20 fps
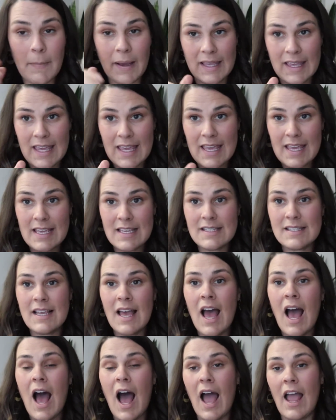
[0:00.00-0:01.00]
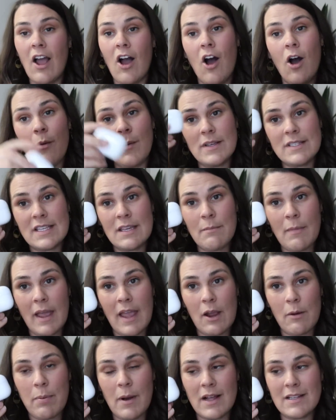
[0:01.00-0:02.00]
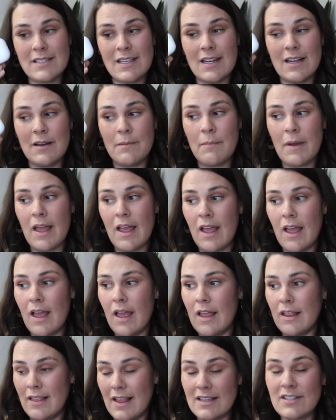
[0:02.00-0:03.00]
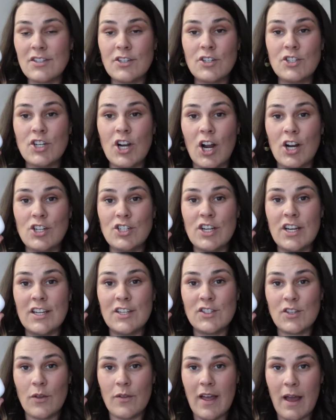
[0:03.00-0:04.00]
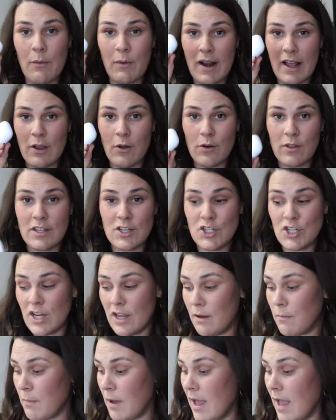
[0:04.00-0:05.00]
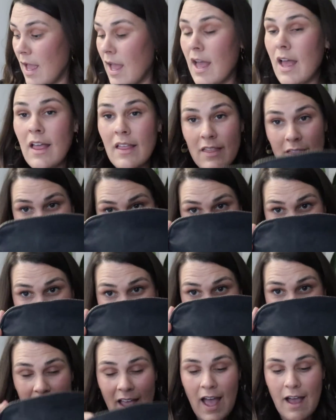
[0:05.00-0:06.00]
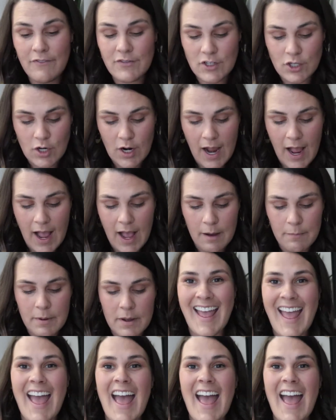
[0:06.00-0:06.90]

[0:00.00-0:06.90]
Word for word: my keys. I always keep my AirPods in them unless they're charging, so that when I go to the gym, this is all I have to grab.